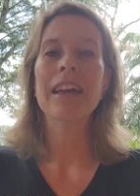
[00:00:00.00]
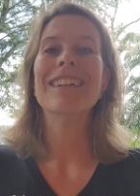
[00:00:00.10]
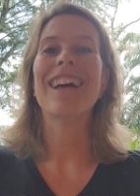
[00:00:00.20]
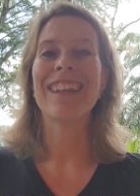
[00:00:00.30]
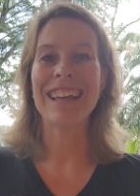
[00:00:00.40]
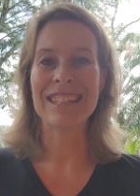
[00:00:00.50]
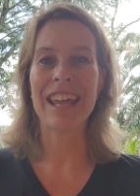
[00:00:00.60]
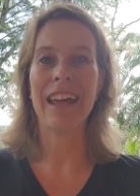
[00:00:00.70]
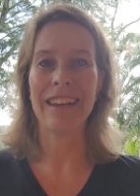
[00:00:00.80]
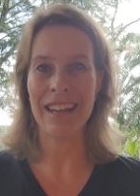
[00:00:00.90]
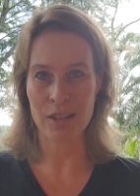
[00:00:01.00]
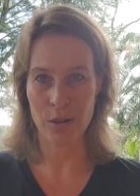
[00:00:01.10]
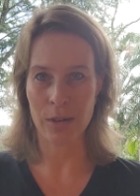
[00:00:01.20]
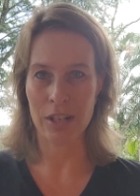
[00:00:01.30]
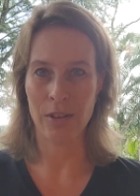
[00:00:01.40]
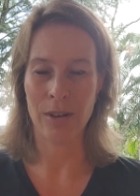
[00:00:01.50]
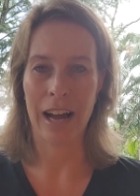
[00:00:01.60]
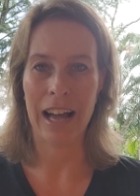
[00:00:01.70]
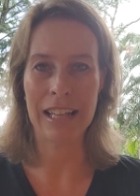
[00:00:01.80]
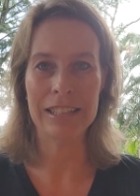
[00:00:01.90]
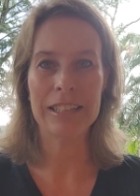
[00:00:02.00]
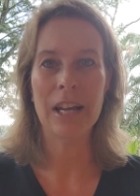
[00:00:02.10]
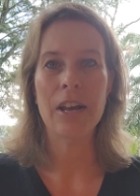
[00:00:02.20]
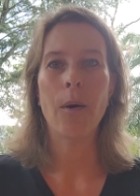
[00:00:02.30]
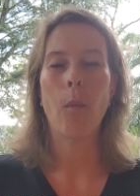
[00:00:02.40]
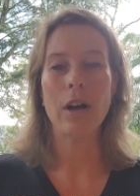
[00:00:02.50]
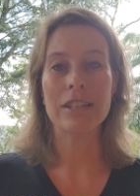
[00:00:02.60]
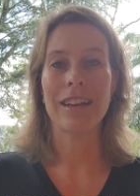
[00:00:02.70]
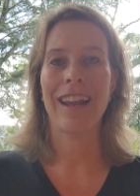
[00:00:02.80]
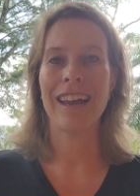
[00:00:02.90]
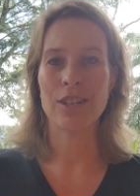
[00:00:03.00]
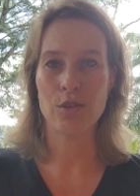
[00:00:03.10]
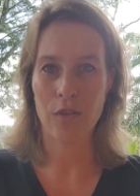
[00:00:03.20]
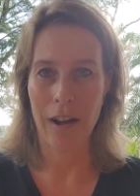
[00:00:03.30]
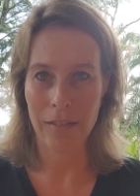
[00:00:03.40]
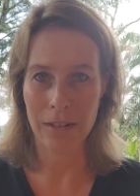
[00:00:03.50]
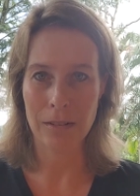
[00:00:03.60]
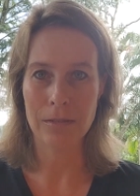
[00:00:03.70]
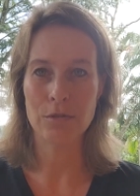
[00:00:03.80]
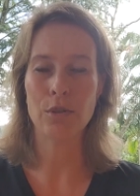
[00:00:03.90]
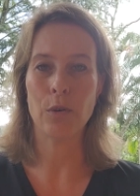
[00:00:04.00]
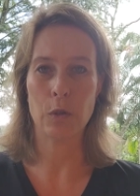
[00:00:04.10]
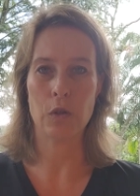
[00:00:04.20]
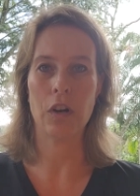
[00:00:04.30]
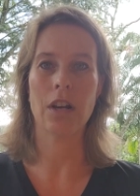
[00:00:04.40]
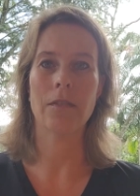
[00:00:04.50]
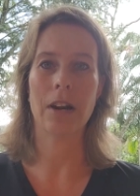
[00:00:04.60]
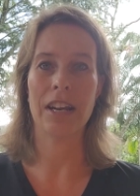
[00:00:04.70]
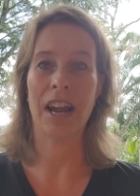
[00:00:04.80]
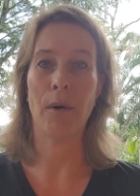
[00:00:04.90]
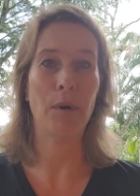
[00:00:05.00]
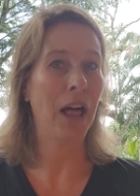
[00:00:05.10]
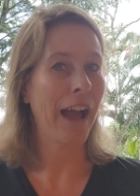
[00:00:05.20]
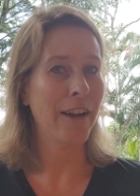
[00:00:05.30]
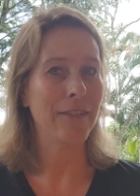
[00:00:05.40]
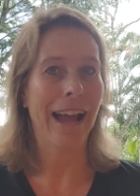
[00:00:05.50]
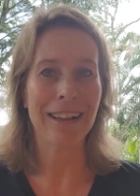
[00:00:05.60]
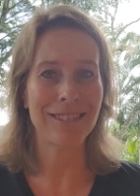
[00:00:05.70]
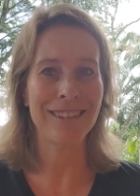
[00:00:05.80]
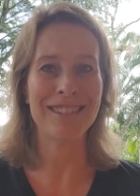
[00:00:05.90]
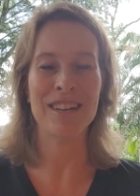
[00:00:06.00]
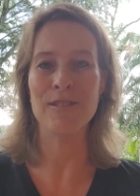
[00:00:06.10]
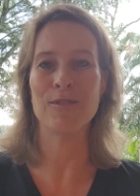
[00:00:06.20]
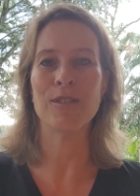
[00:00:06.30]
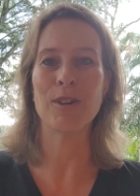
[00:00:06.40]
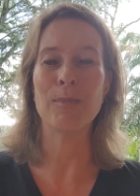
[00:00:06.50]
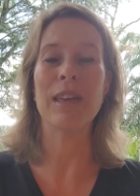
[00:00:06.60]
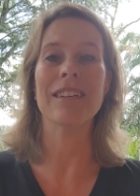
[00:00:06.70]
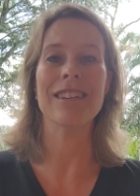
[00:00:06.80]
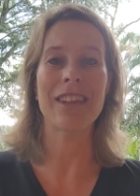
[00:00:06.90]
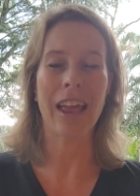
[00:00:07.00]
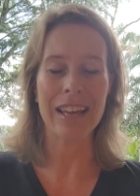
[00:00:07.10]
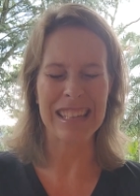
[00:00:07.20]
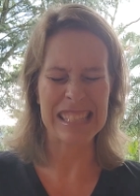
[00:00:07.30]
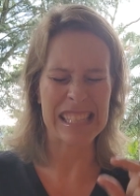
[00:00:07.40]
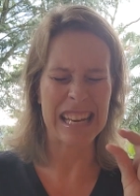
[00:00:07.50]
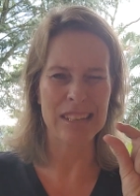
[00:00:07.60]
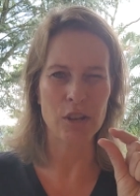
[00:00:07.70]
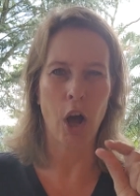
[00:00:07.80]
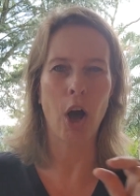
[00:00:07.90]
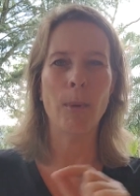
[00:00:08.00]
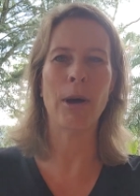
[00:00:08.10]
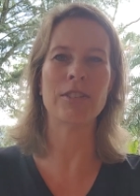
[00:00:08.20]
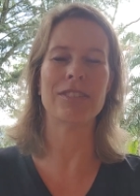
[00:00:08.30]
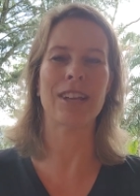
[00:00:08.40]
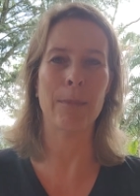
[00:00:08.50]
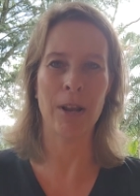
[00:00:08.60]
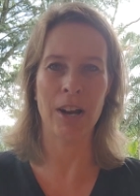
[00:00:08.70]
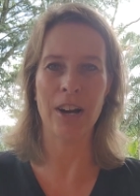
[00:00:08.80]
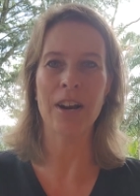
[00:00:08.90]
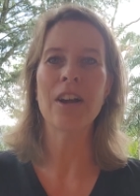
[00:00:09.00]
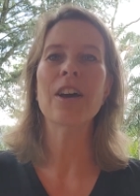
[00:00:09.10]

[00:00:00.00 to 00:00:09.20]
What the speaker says: Now let's get into it, you guys. What's it like to travel to Costa Rica right now? Well, I have excellent news for you because it is almost similar